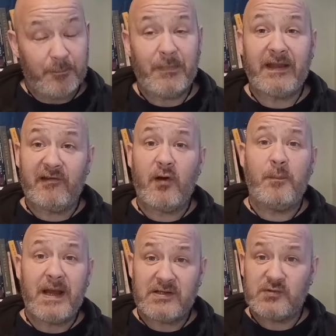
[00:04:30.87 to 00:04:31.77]
make your own
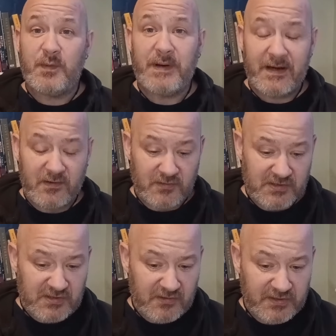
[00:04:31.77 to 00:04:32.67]
minds up about the
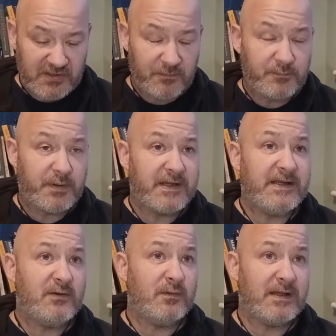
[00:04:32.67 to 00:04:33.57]
consortium, but
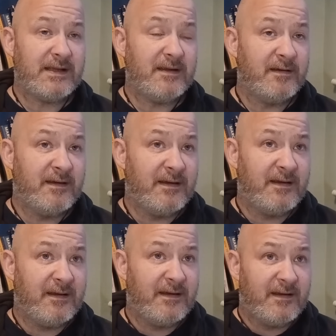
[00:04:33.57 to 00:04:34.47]
equally,
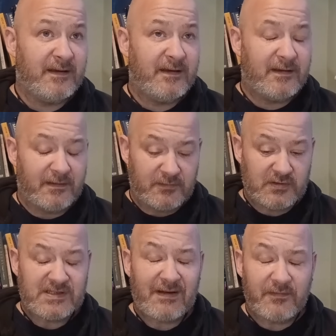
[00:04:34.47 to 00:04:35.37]

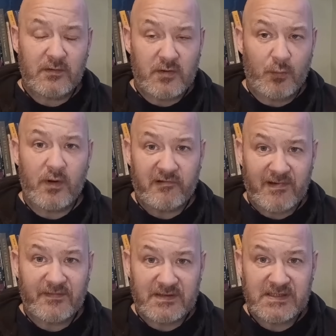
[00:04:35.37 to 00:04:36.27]
just have a look at what they're
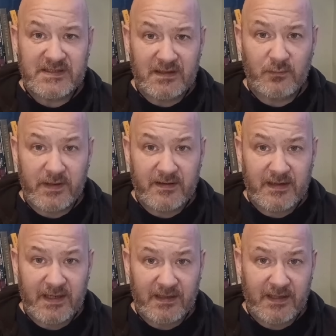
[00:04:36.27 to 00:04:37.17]
having to deal with
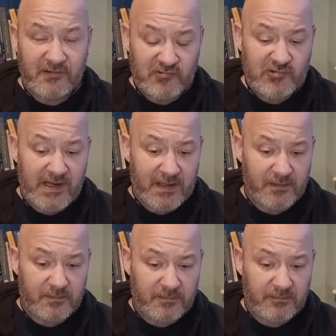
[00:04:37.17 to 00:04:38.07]
in trying
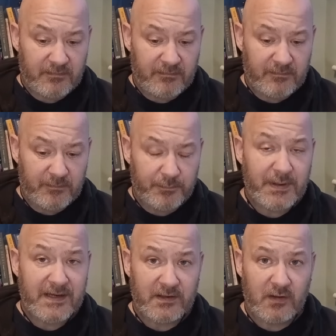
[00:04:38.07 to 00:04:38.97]
to
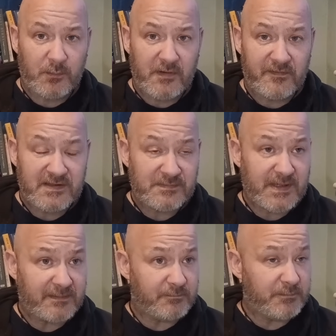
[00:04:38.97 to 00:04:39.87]
buy a club off this
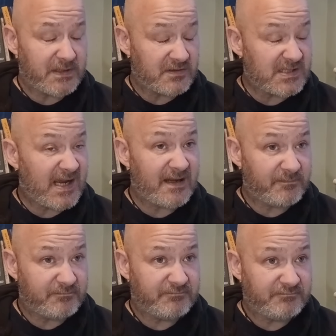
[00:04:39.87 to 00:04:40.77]
man. Because
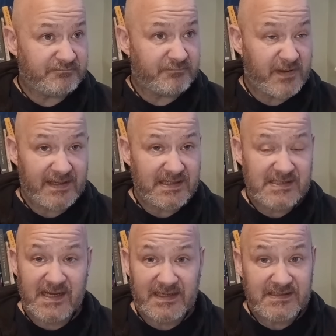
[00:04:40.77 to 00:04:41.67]
I think it's
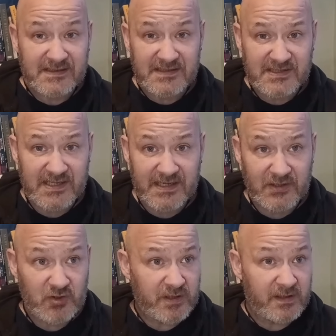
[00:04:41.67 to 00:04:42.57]
getting to the
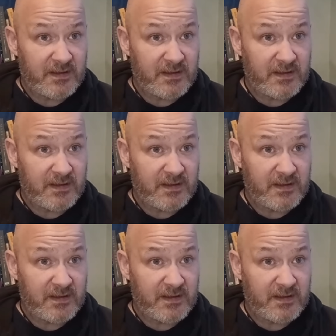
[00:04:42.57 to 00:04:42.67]
stage